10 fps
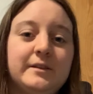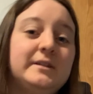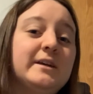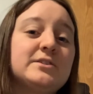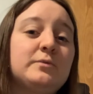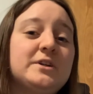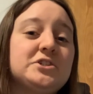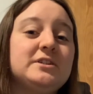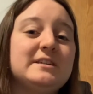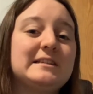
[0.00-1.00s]
The next
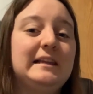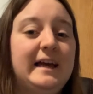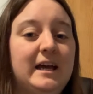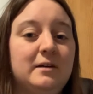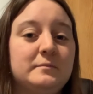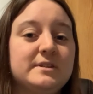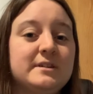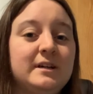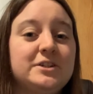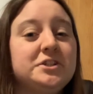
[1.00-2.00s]
question is Lambs,
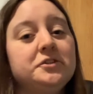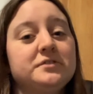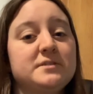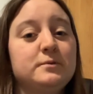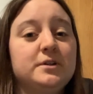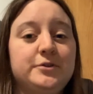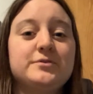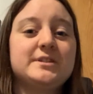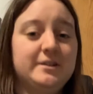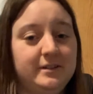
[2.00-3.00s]
a children's book you
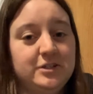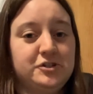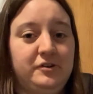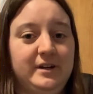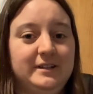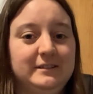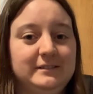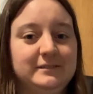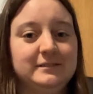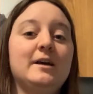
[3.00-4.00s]
still enjoy.
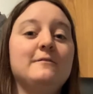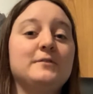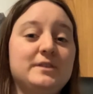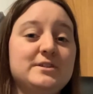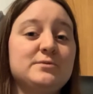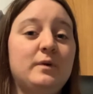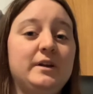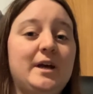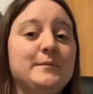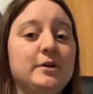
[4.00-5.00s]
For this one,
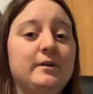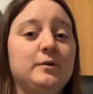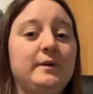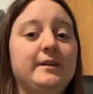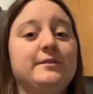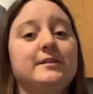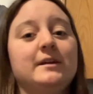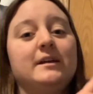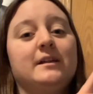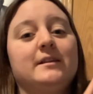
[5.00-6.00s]
I'm going with
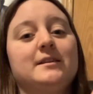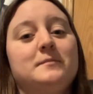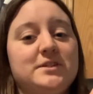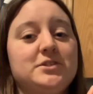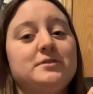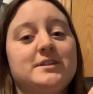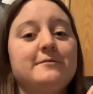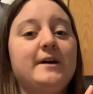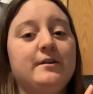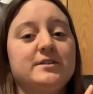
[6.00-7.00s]
The Mysteries of
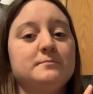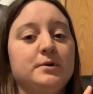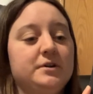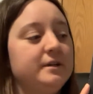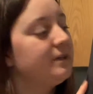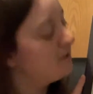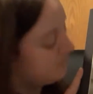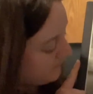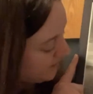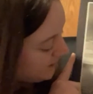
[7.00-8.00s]
Harris Burdick
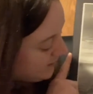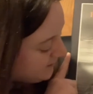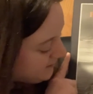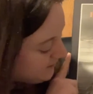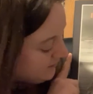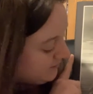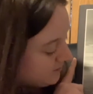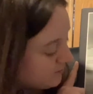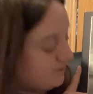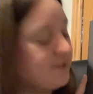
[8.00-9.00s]
by
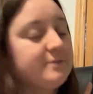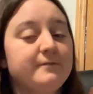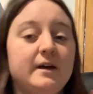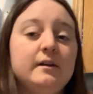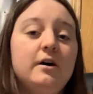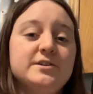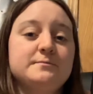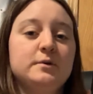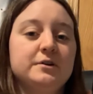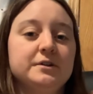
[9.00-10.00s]
Chris Van
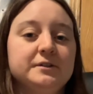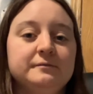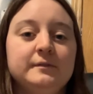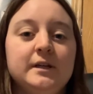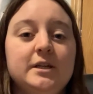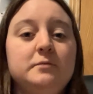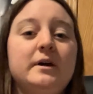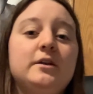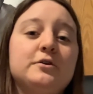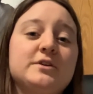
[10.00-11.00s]
Allsburg. You might
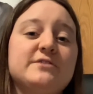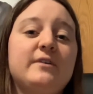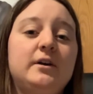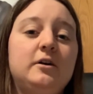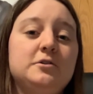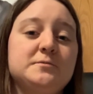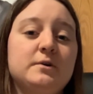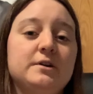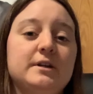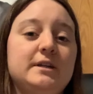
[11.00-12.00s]
know Chris Van
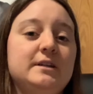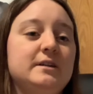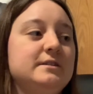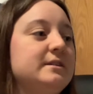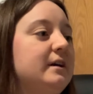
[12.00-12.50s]
Allsburg. He did